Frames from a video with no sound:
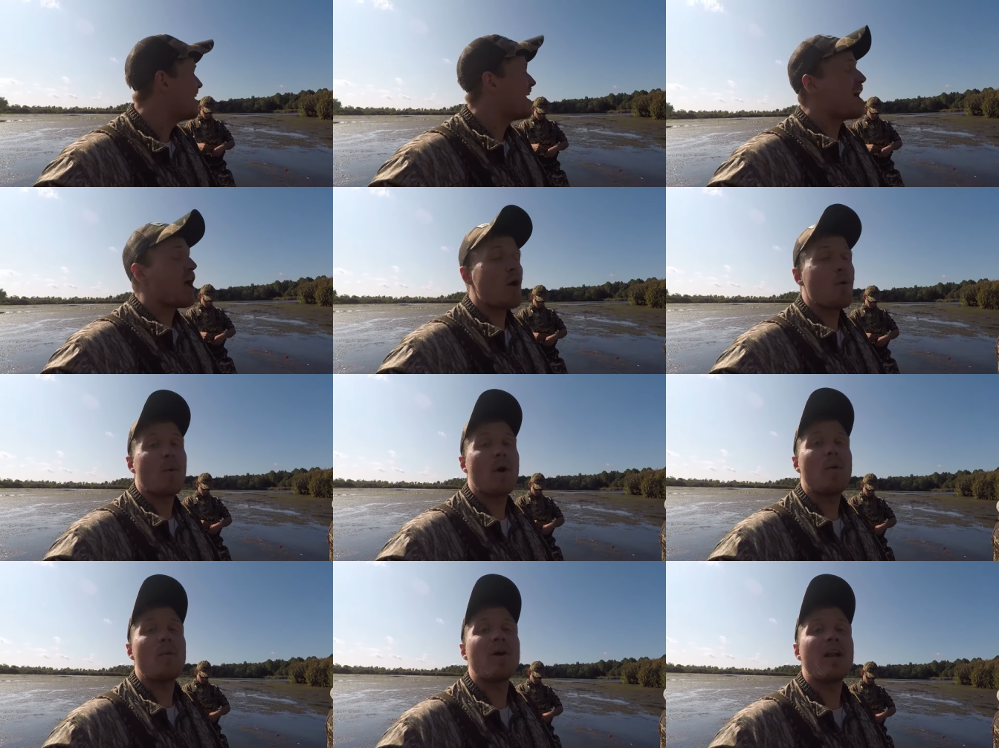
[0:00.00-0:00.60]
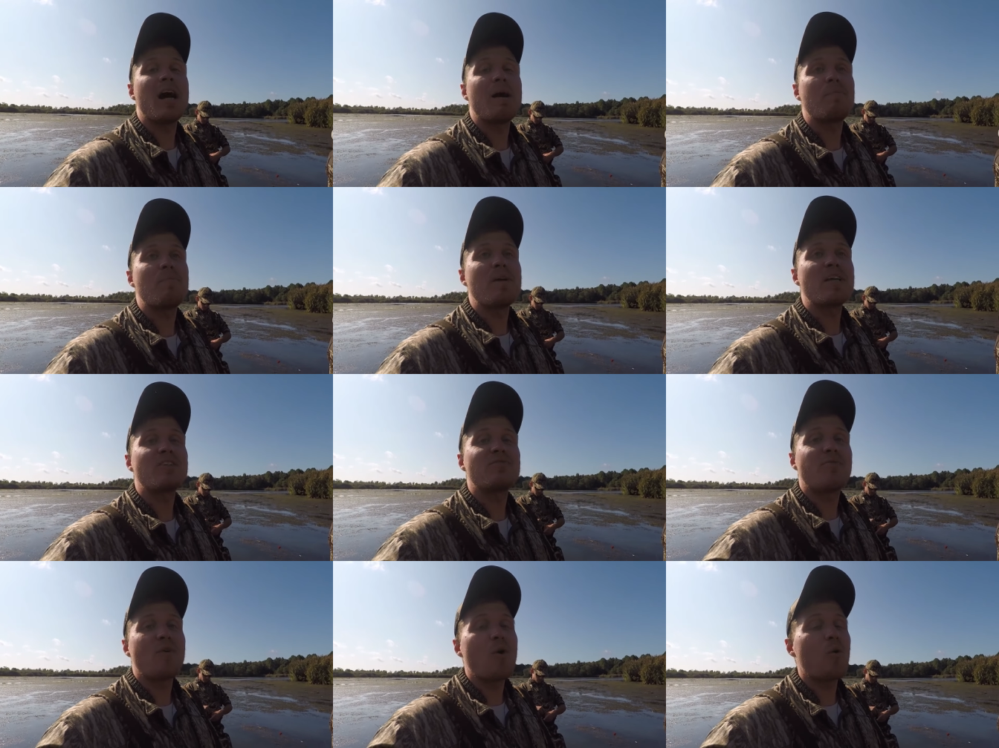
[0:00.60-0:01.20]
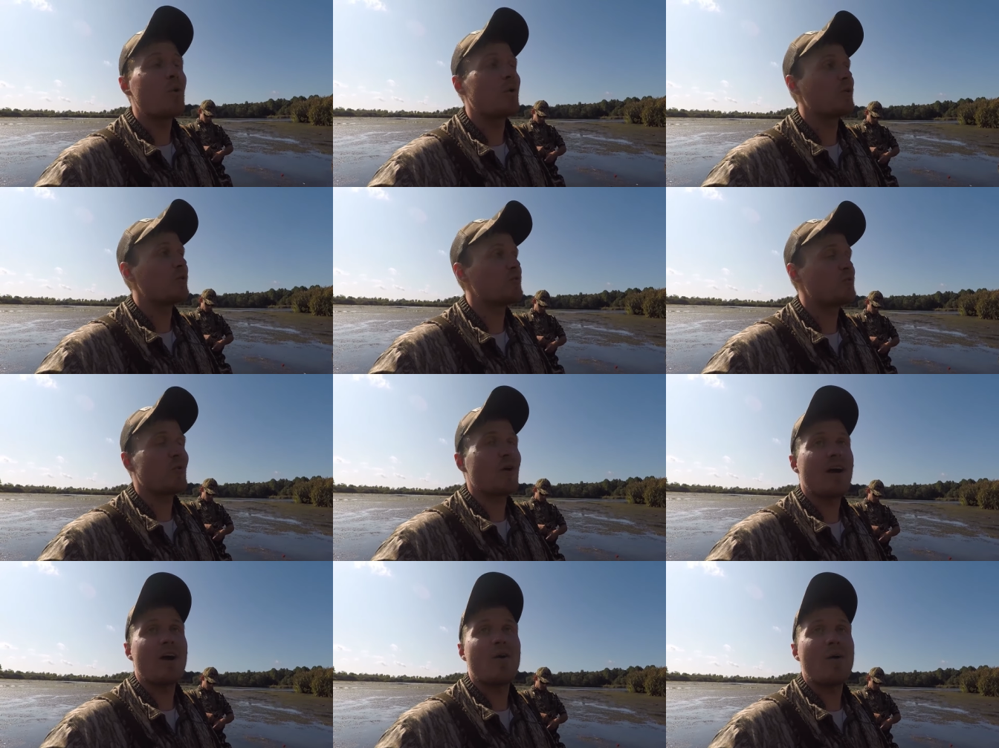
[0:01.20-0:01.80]
and we went up this four-wheeler
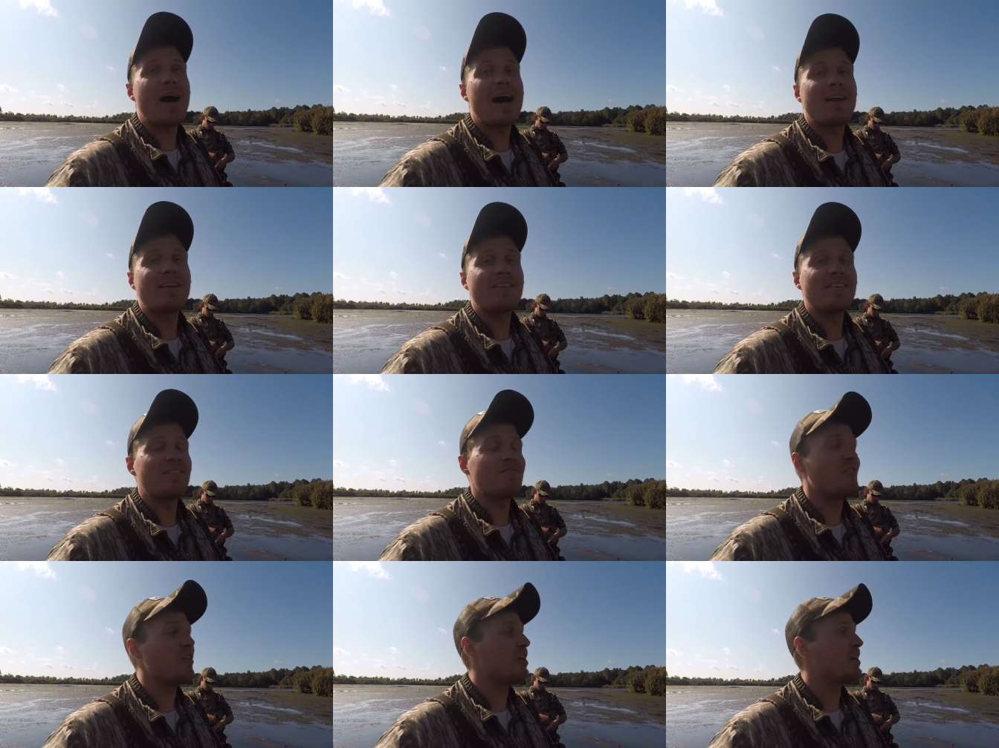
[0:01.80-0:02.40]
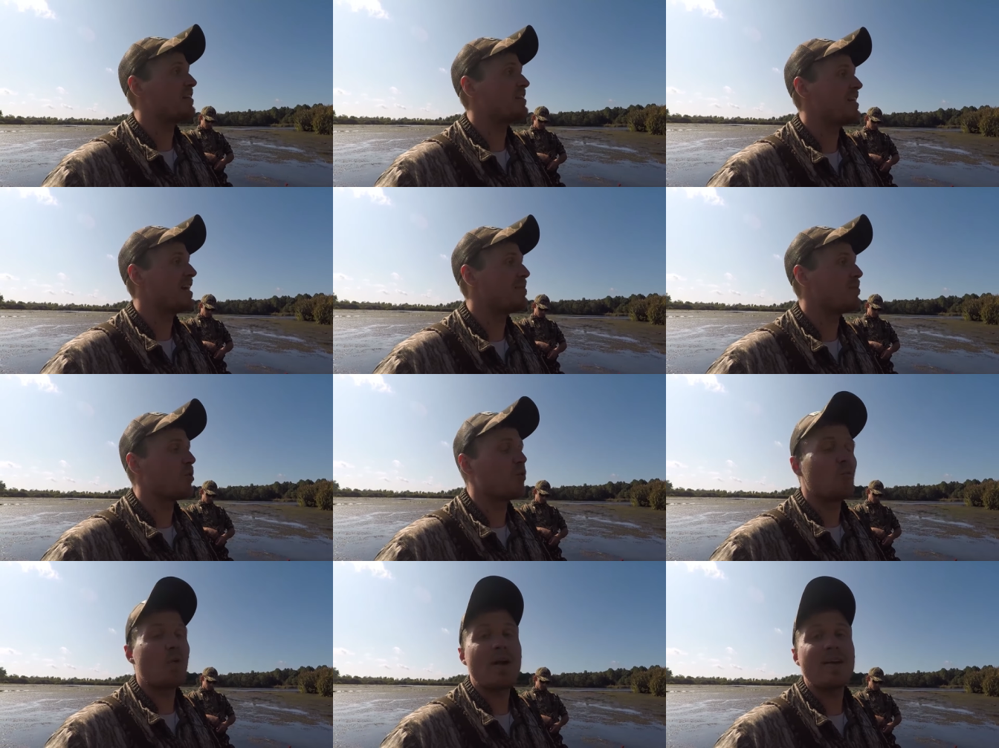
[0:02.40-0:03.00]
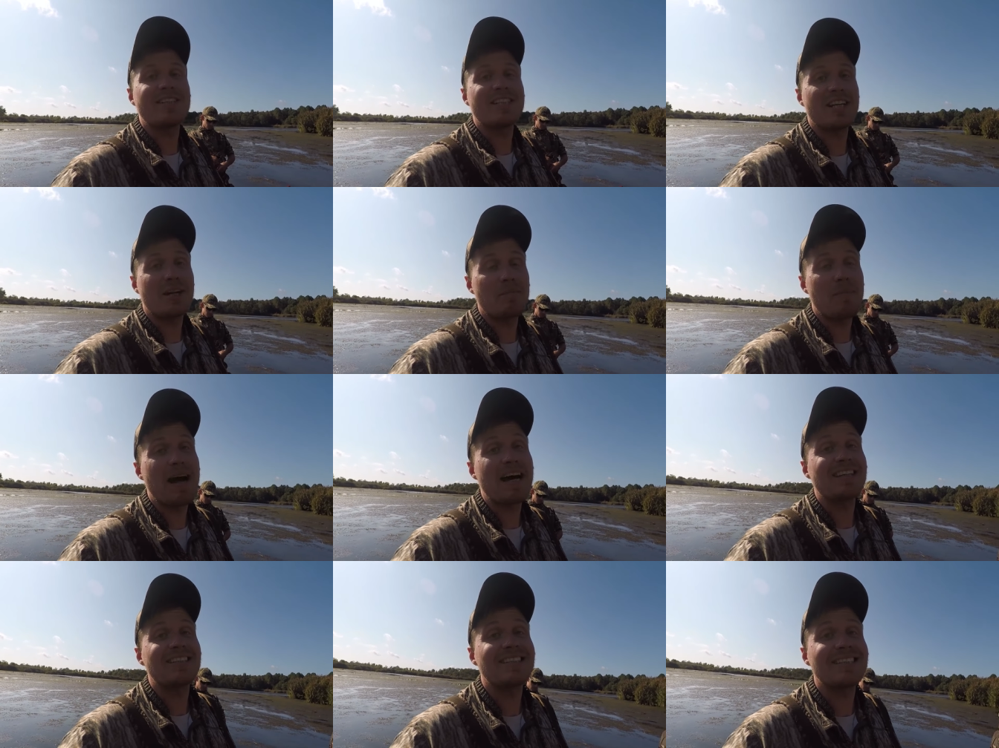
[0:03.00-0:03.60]
trail out in the flood of timber, and we was in
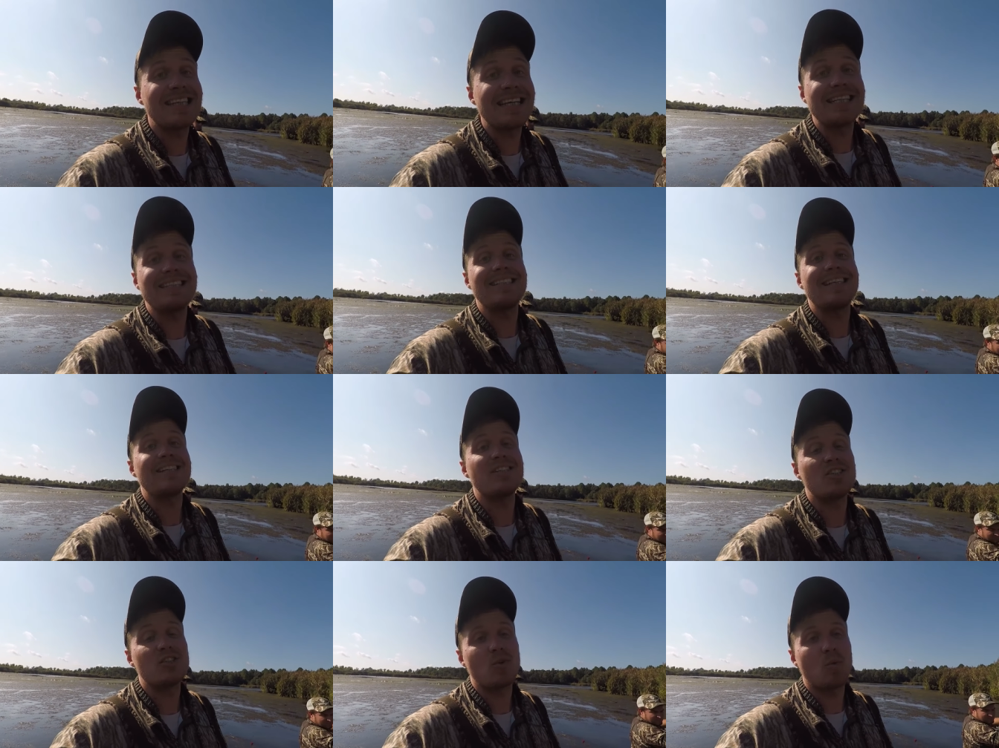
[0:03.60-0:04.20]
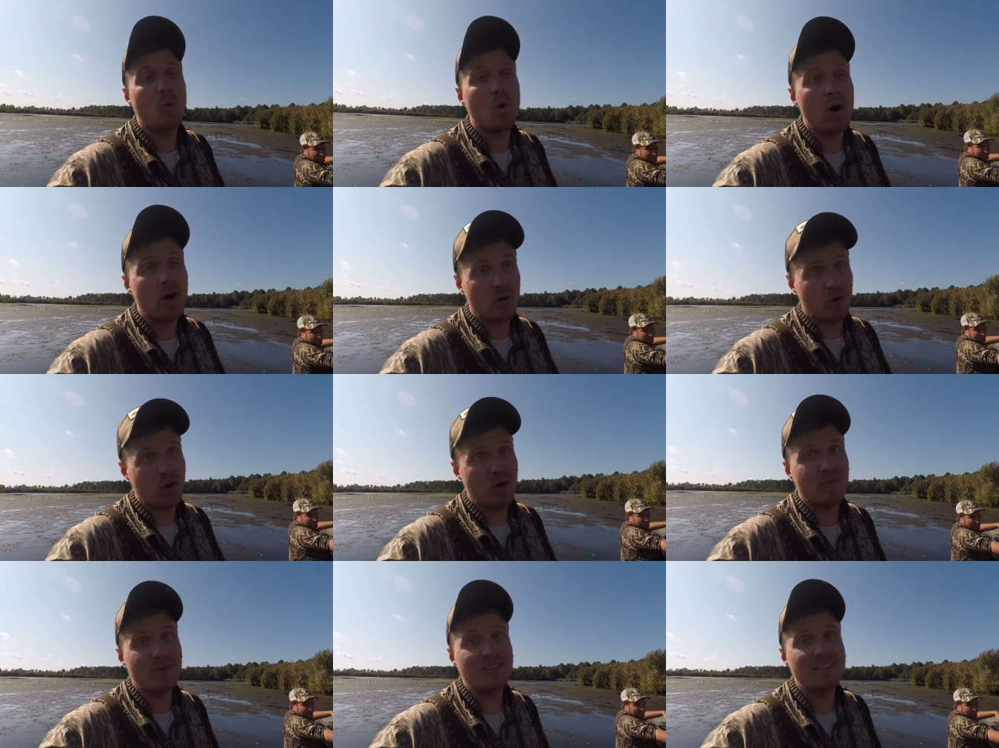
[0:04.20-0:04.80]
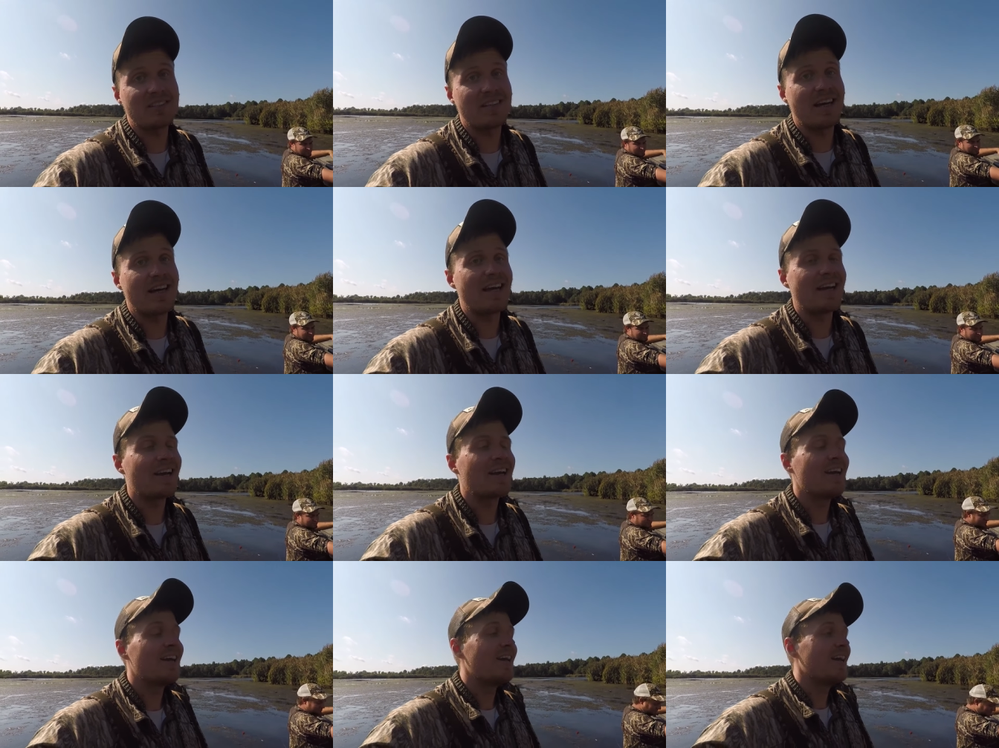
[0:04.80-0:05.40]
about six inches of water on this thing.